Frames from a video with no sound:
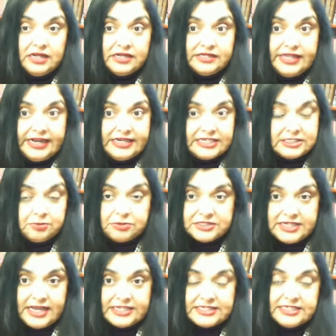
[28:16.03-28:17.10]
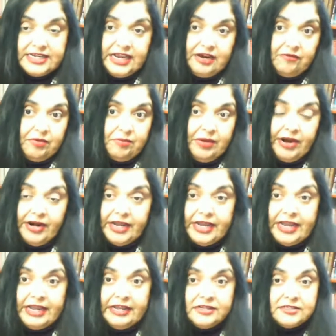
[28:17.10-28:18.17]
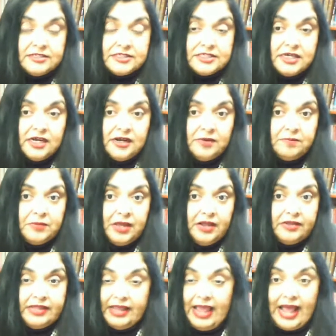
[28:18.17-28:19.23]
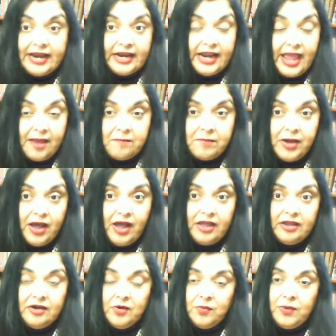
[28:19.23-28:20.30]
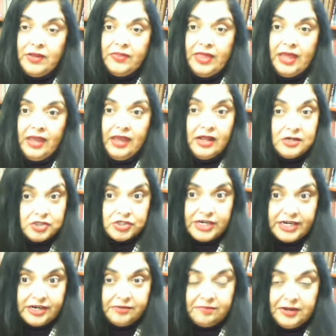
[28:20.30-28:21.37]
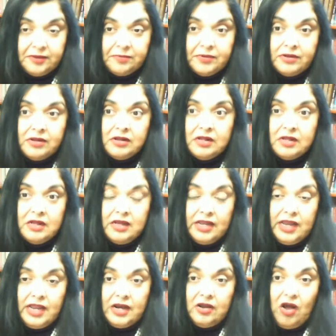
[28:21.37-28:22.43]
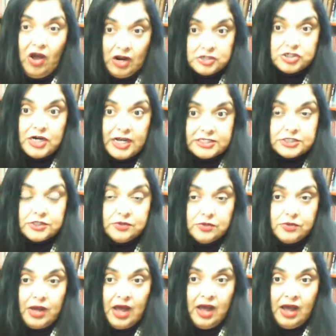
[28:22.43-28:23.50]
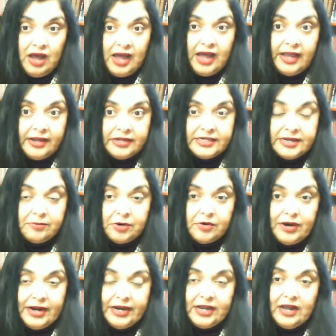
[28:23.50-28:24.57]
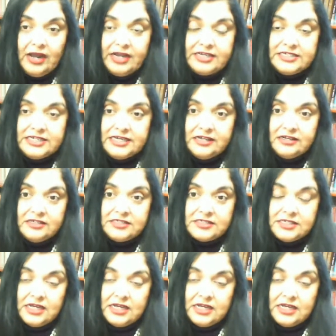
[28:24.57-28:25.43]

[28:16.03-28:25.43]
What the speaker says: They dispossessed Native Americans. They had an empire where they ill-treated people, in contrast to our higher democratic ideals.